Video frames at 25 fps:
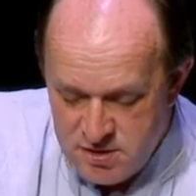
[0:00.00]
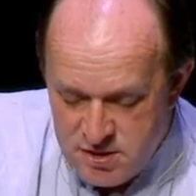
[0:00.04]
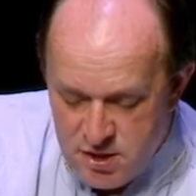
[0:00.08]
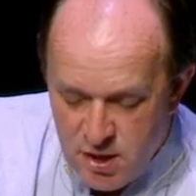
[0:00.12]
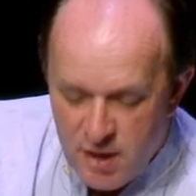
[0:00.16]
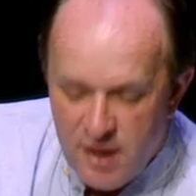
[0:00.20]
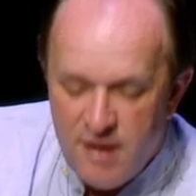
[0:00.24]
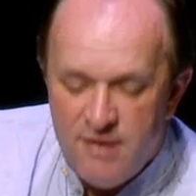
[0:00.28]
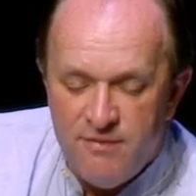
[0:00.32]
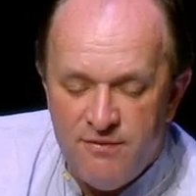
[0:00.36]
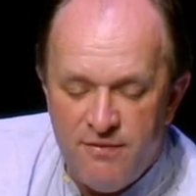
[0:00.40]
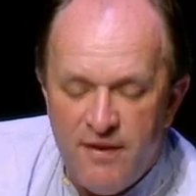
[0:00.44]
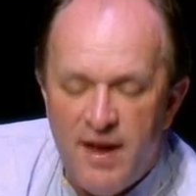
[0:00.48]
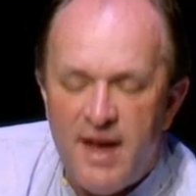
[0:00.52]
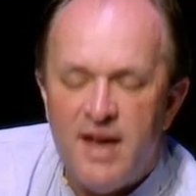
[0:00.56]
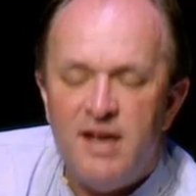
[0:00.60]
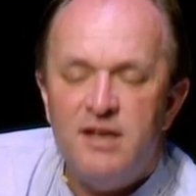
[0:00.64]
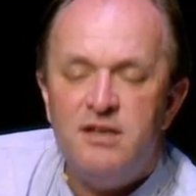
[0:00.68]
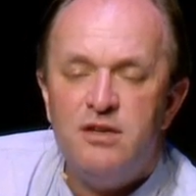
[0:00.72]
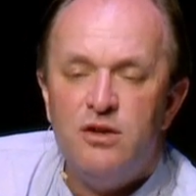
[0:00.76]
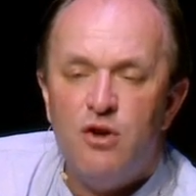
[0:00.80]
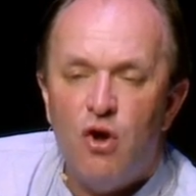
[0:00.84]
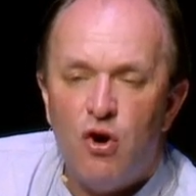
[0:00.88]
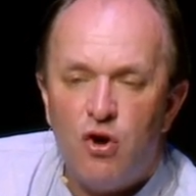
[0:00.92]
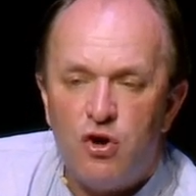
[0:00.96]
to
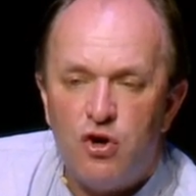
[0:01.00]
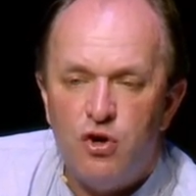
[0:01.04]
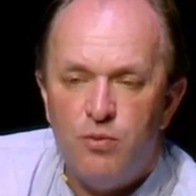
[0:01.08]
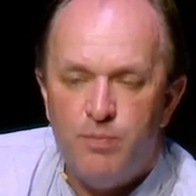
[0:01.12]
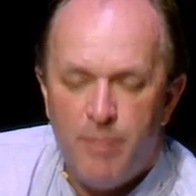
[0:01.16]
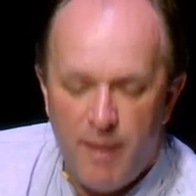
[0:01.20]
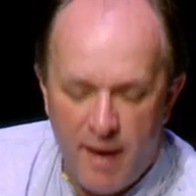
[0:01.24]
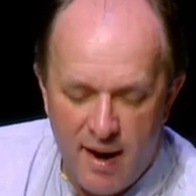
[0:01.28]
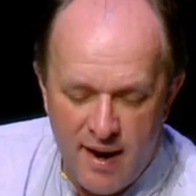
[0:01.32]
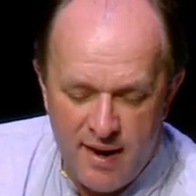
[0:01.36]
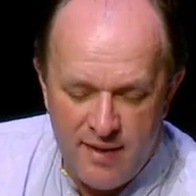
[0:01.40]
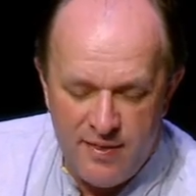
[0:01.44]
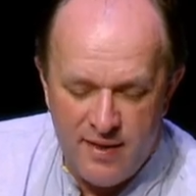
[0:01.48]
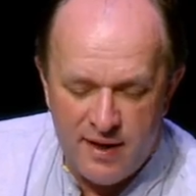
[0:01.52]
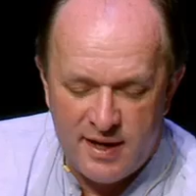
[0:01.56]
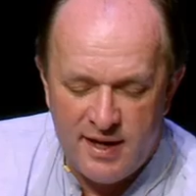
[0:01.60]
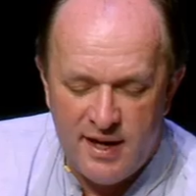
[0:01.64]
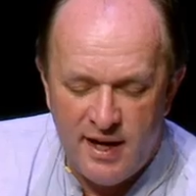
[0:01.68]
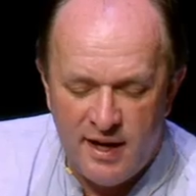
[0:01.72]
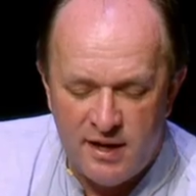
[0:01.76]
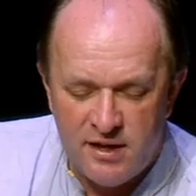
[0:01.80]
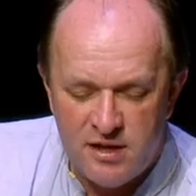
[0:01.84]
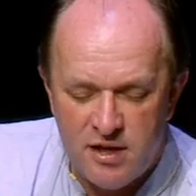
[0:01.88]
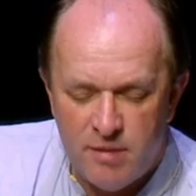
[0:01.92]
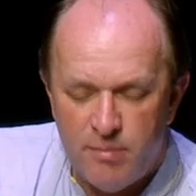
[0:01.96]
invade and occupy the
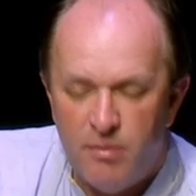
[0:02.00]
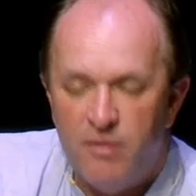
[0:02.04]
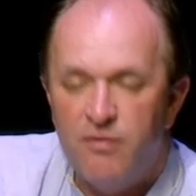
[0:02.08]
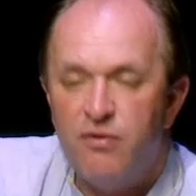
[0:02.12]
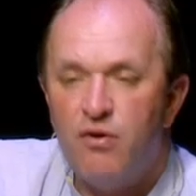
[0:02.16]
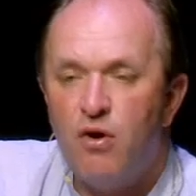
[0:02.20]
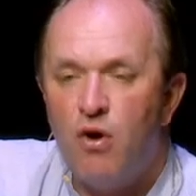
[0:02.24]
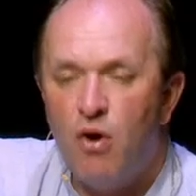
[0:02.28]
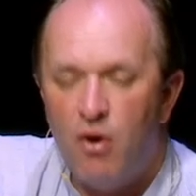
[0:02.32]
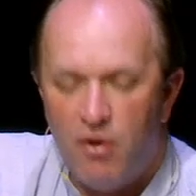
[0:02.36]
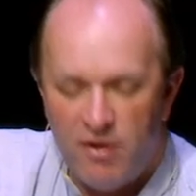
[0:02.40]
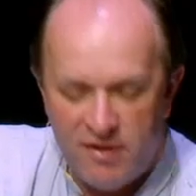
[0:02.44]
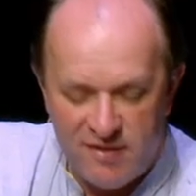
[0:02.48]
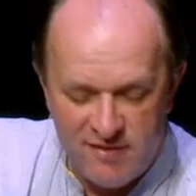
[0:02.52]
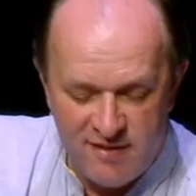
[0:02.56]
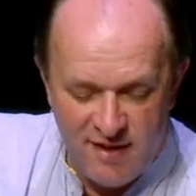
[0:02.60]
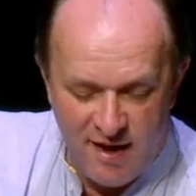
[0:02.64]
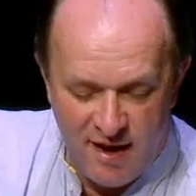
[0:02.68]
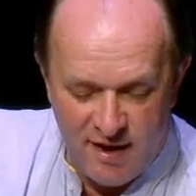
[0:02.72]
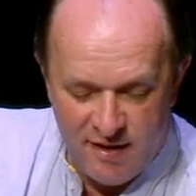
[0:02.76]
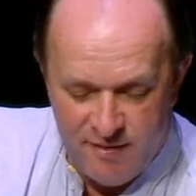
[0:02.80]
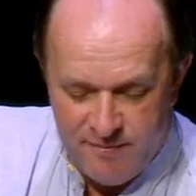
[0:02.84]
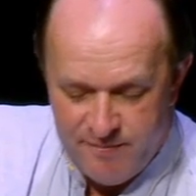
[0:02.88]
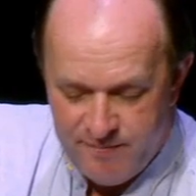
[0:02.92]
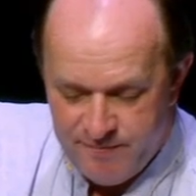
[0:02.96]
kingdom of
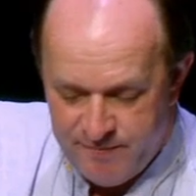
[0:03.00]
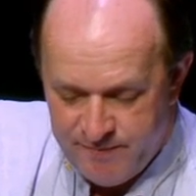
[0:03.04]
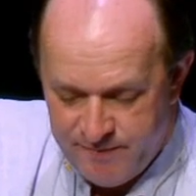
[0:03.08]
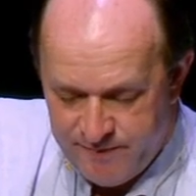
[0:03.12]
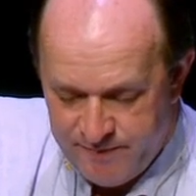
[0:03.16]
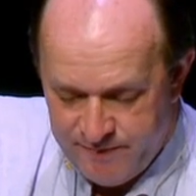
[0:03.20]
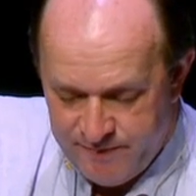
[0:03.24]
Khorasan.